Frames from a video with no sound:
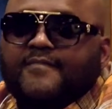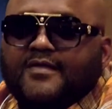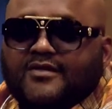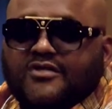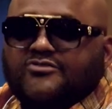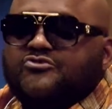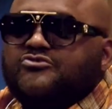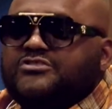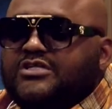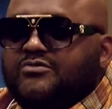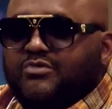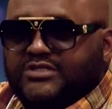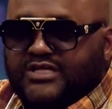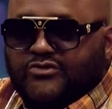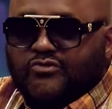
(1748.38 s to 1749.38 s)
Because you see what
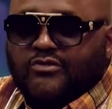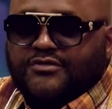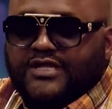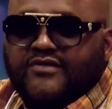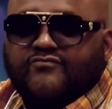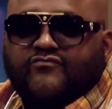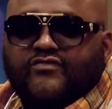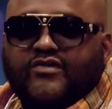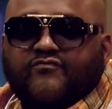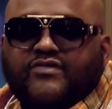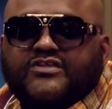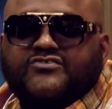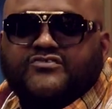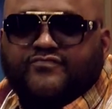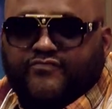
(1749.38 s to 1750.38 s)
they're doing. They
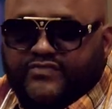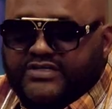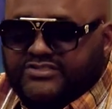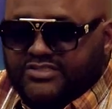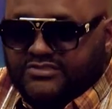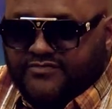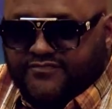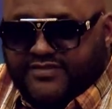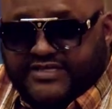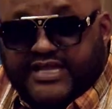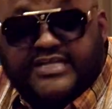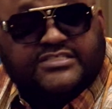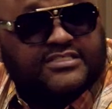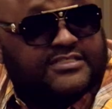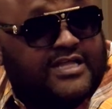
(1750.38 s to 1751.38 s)

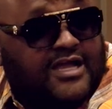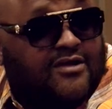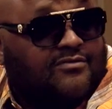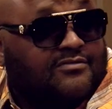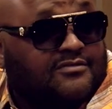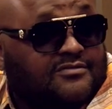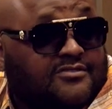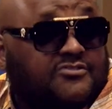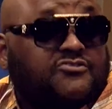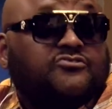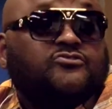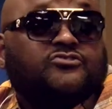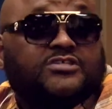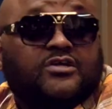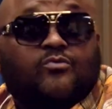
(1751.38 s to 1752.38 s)
re-gentrification now. Because you're
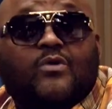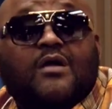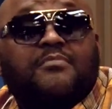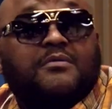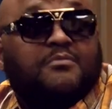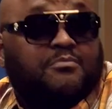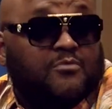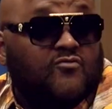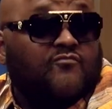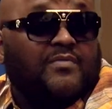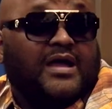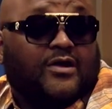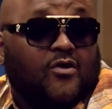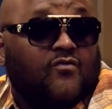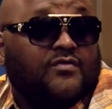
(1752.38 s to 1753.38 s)
seeing white people moving back
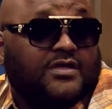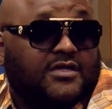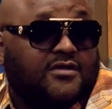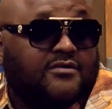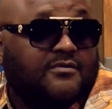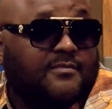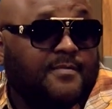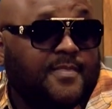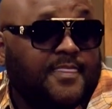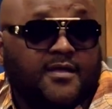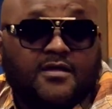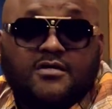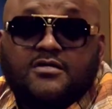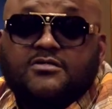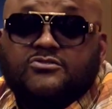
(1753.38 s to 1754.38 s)
over here.
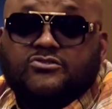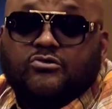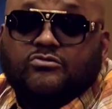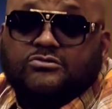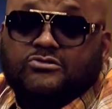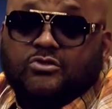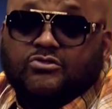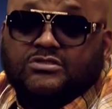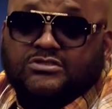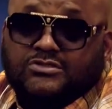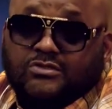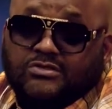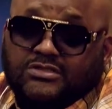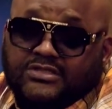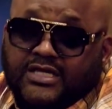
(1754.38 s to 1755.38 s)
Mm-hmm. So
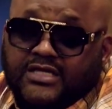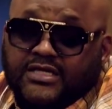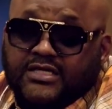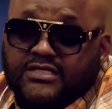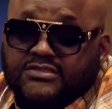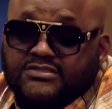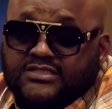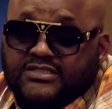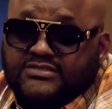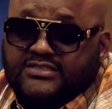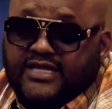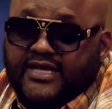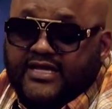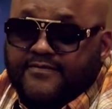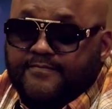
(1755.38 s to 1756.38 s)
the thing is
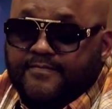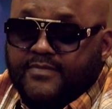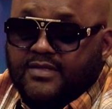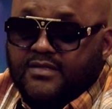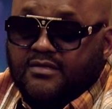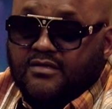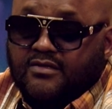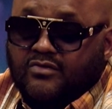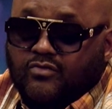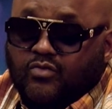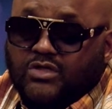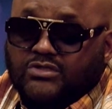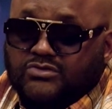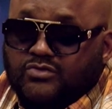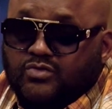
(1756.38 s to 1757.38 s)
that
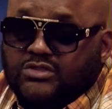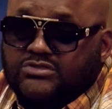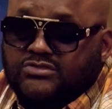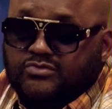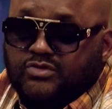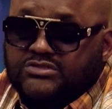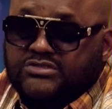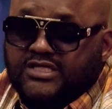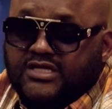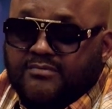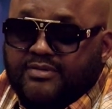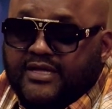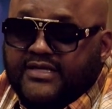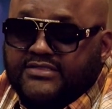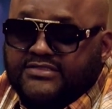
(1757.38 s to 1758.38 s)
what's taking
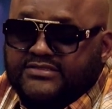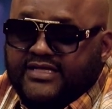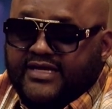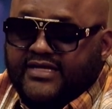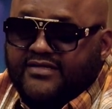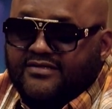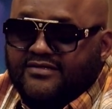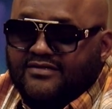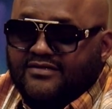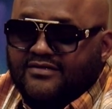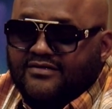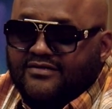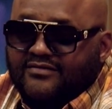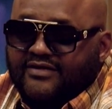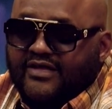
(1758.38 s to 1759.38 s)
place is
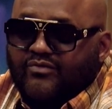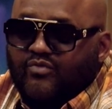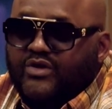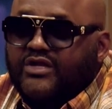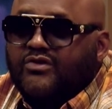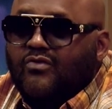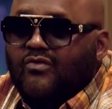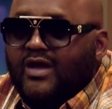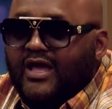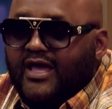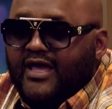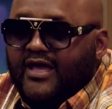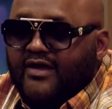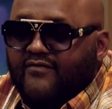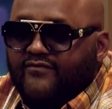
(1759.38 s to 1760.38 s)
that we don't
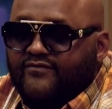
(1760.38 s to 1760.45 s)
have,